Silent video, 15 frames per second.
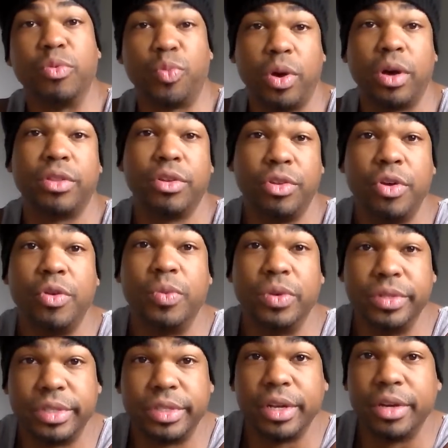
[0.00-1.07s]
It was one of the new
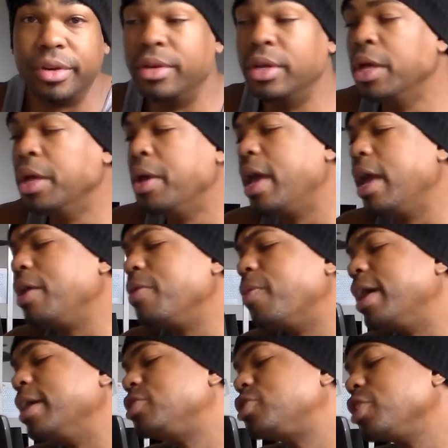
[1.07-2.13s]
ones too.
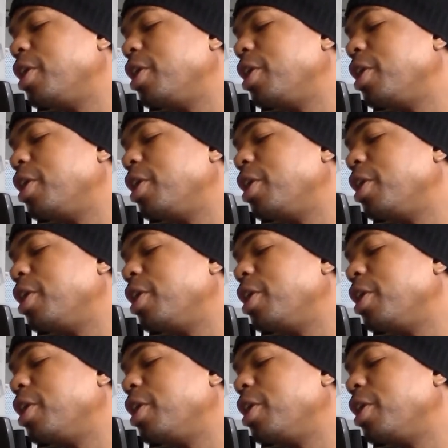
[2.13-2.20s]
Anyway,